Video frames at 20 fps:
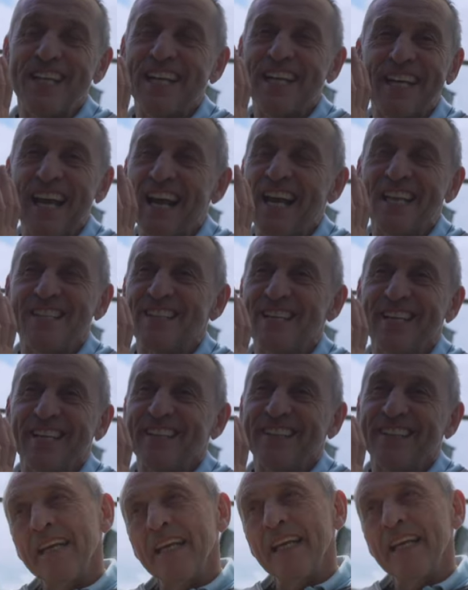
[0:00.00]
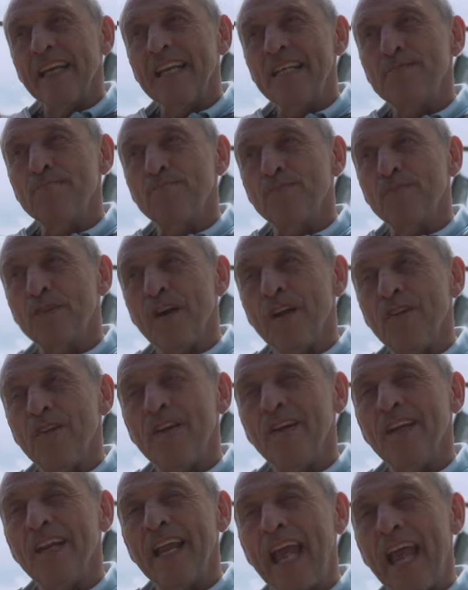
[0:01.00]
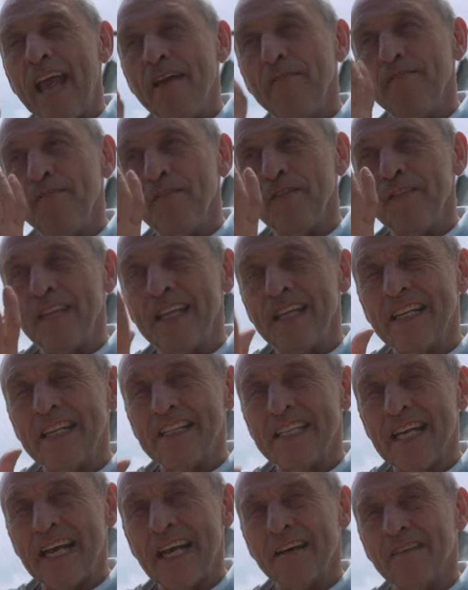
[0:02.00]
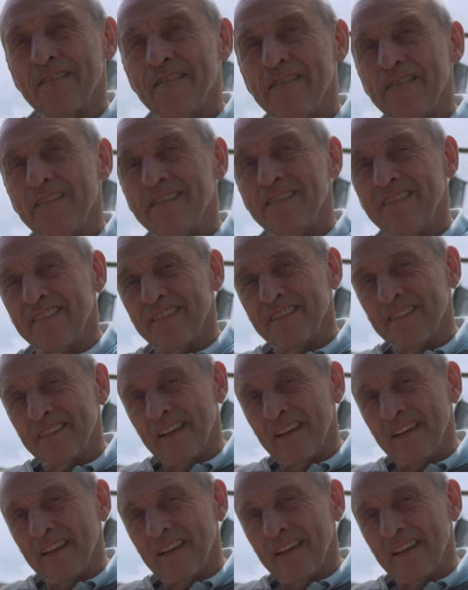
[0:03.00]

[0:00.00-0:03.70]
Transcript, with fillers: He gets it. He's broken everything down